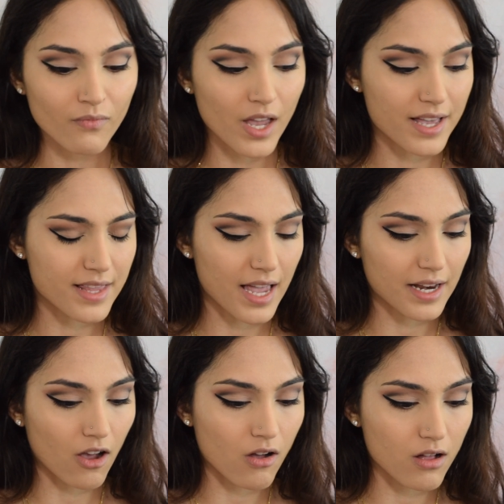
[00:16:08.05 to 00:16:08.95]
And then
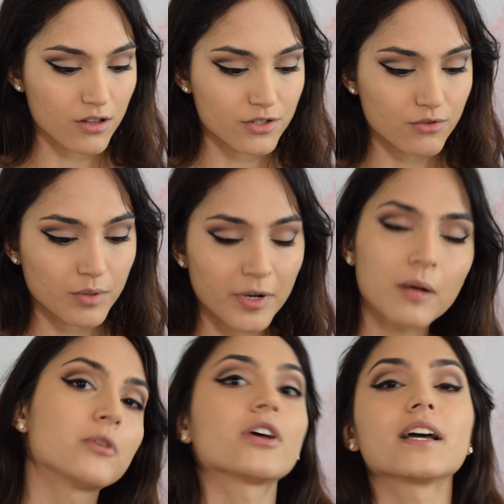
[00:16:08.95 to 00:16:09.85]
I'll do the brow
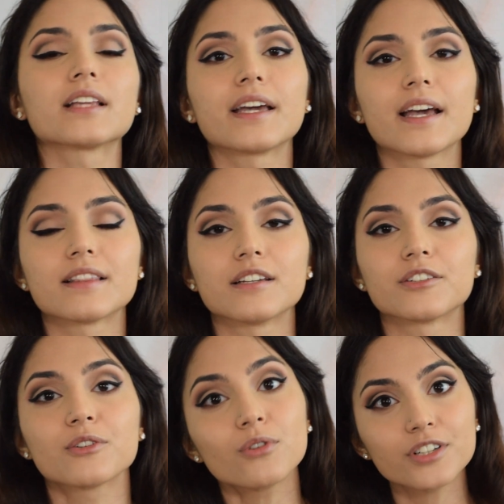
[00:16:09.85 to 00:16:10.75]
bone highlight and the
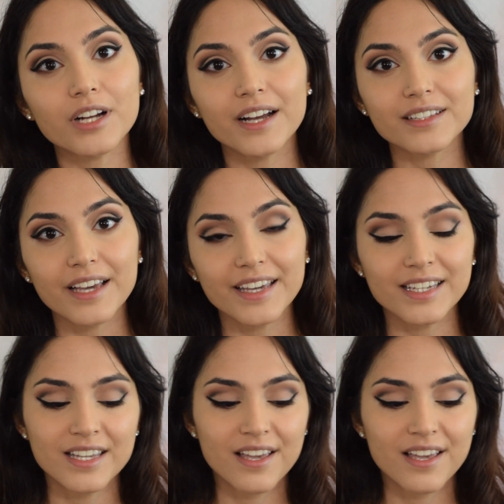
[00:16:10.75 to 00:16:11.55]
inner corner highlight